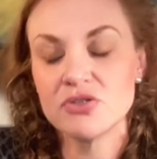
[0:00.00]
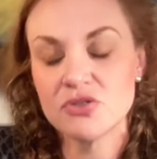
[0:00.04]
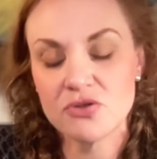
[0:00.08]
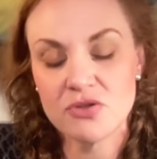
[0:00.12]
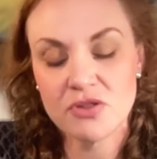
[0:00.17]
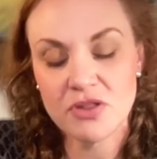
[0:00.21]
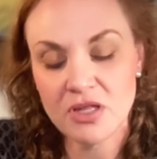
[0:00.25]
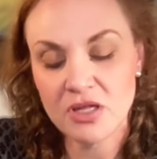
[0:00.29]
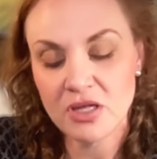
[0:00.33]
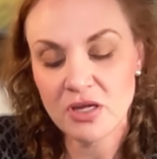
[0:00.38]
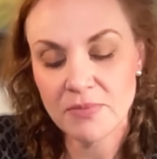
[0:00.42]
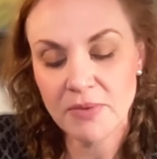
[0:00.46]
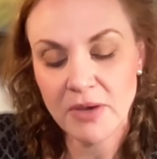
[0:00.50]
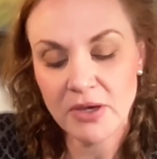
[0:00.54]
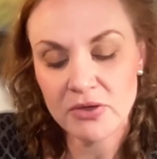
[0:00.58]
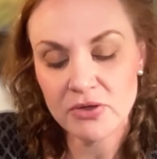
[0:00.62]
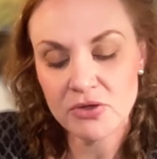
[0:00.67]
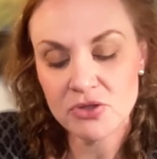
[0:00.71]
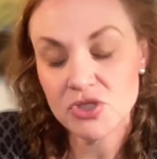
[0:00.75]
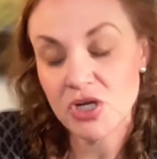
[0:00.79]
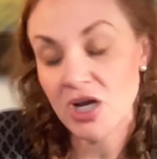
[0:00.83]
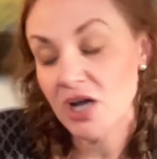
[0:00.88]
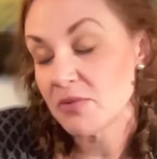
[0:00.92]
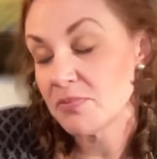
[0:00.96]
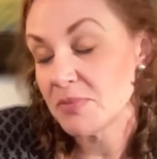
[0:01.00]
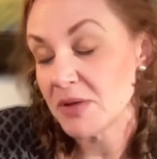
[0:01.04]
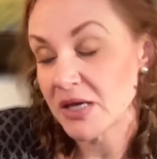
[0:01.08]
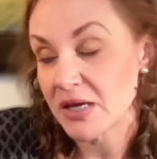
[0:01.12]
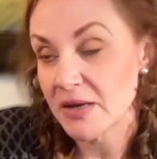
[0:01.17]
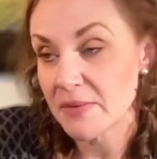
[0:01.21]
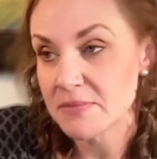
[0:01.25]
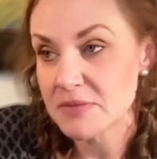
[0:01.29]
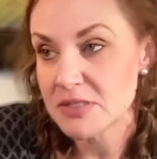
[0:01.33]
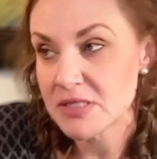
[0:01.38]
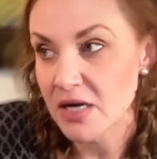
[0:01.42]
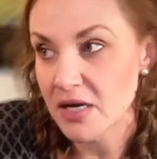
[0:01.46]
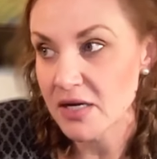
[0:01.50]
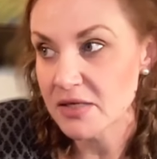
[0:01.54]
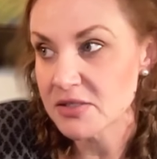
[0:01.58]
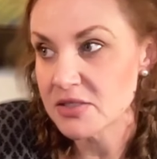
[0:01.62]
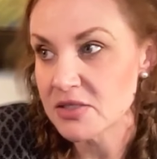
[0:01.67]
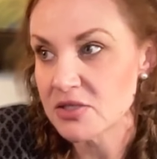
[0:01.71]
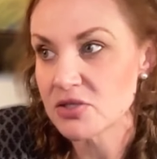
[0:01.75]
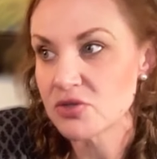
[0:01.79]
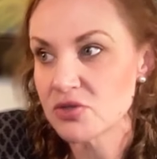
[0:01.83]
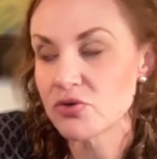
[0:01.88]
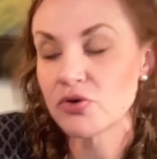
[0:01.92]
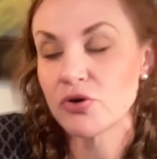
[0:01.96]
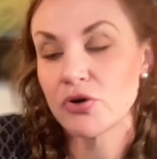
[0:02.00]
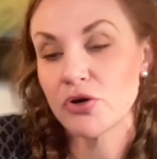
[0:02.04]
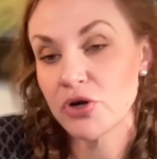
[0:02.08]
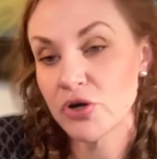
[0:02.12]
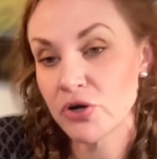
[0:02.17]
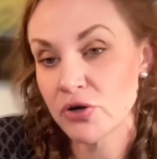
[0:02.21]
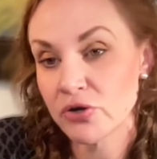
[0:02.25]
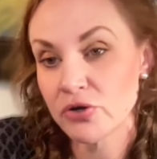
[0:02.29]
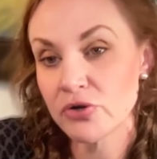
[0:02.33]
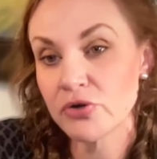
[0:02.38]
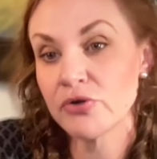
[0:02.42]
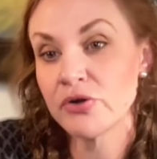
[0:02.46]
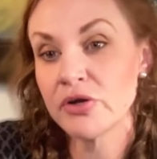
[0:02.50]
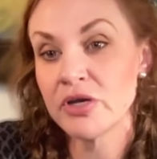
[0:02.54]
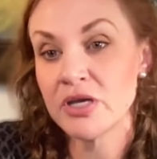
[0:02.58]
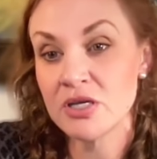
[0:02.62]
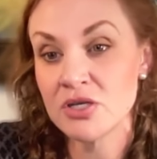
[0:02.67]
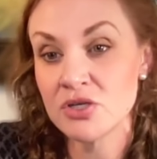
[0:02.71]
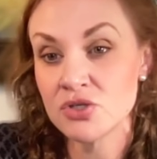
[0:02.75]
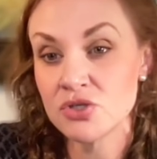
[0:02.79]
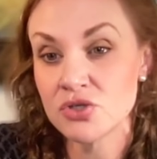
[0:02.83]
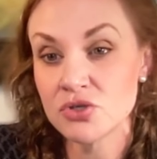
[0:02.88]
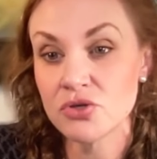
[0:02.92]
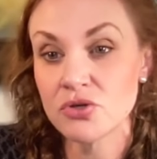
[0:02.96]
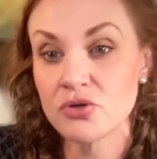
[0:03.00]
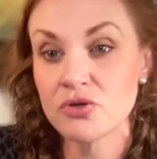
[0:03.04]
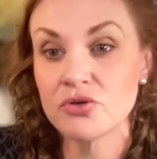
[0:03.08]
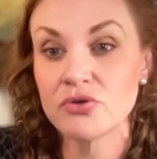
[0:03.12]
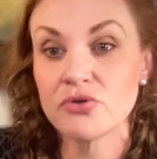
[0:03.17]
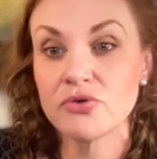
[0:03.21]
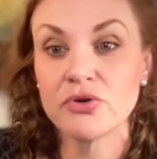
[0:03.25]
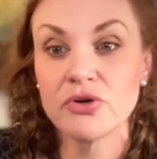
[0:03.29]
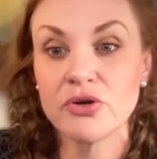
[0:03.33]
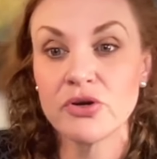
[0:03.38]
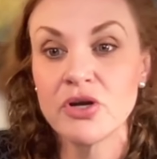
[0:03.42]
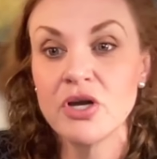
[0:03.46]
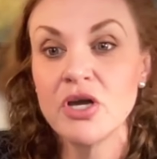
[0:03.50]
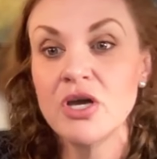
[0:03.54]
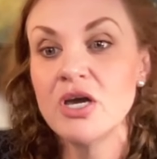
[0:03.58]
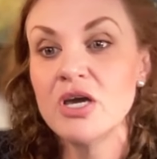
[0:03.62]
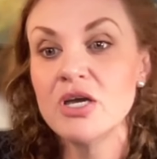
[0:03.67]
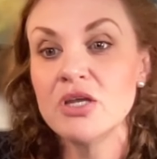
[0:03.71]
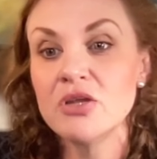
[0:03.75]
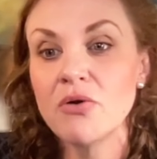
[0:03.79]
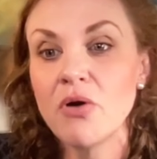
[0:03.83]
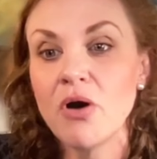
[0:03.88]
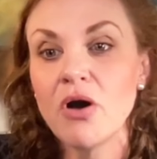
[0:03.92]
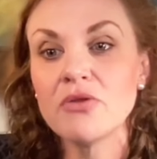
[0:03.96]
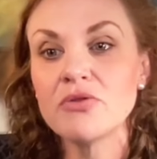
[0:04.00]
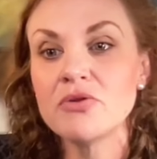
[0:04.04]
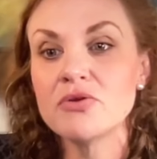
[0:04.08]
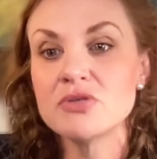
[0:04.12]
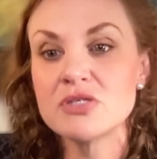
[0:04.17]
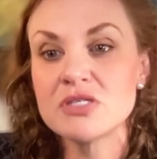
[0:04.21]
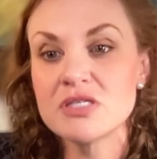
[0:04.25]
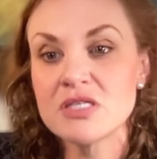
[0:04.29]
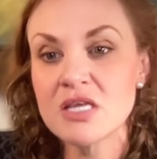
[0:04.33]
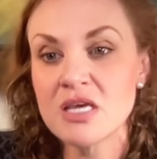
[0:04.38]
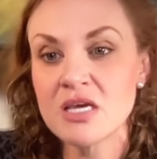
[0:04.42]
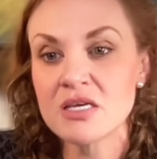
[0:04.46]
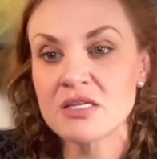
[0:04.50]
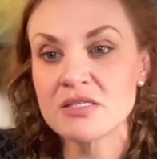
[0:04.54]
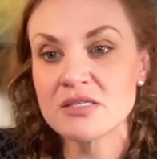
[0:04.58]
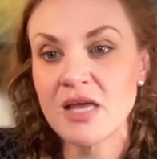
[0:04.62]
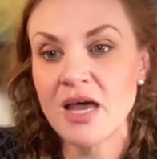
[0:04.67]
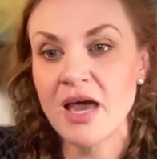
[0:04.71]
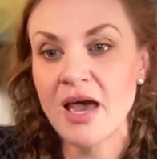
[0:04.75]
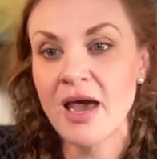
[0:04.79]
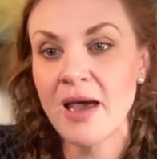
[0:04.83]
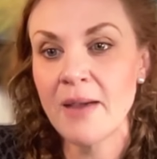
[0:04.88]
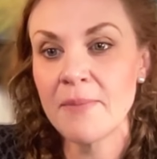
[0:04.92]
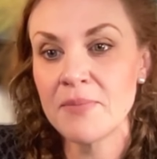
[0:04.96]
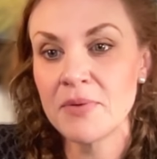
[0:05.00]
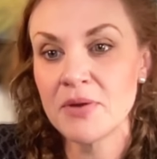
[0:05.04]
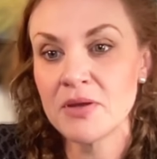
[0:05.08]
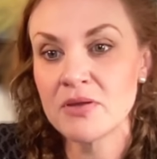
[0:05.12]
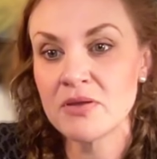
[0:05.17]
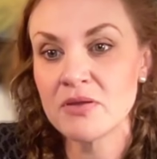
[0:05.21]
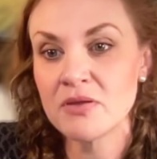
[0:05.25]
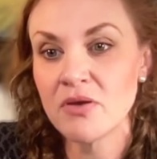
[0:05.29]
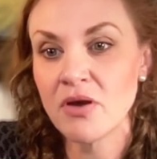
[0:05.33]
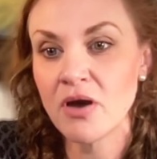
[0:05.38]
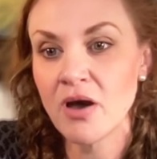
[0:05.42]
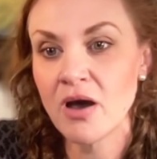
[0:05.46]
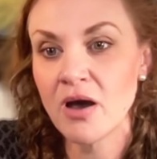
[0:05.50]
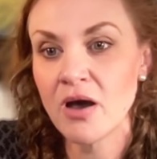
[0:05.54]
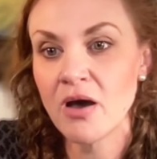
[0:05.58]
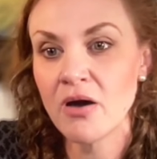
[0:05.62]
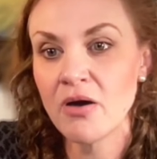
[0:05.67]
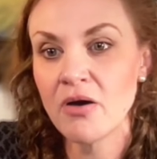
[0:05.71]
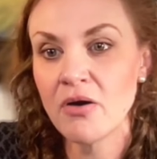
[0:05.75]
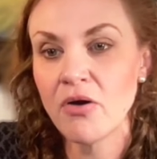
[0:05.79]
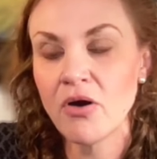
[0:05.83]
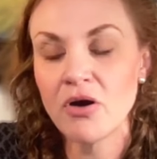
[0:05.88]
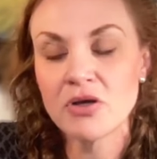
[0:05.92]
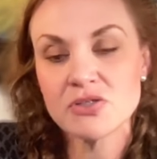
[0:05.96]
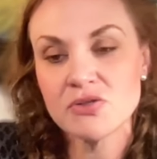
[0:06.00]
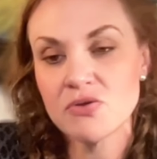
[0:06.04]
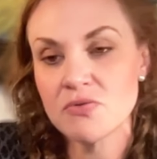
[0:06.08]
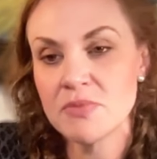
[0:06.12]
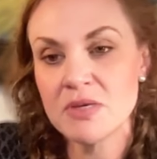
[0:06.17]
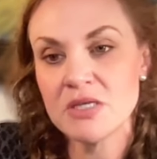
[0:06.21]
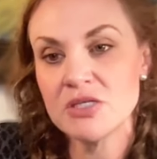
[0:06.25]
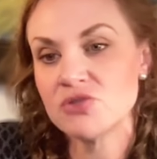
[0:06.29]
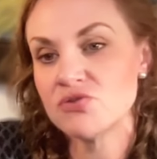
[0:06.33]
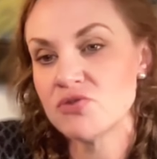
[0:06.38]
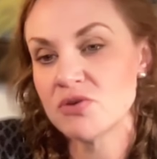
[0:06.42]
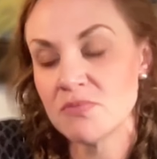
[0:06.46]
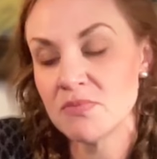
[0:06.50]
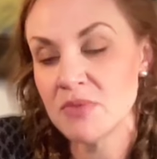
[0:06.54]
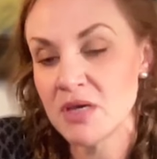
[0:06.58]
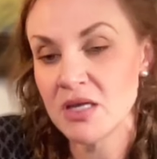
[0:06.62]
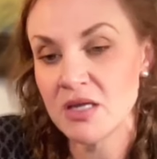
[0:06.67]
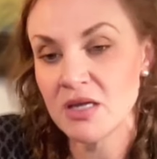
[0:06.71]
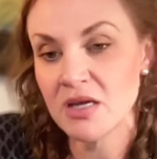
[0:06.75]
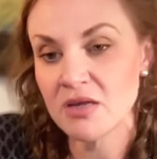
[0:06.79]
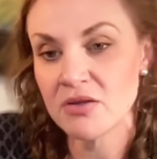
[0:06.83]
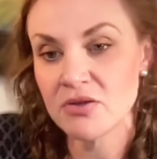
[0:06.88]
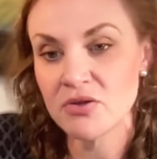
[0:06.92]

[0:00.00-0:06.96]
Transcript: You think about your child being abducted or hurt or injured, or all those things that happen. Also in mainstream media,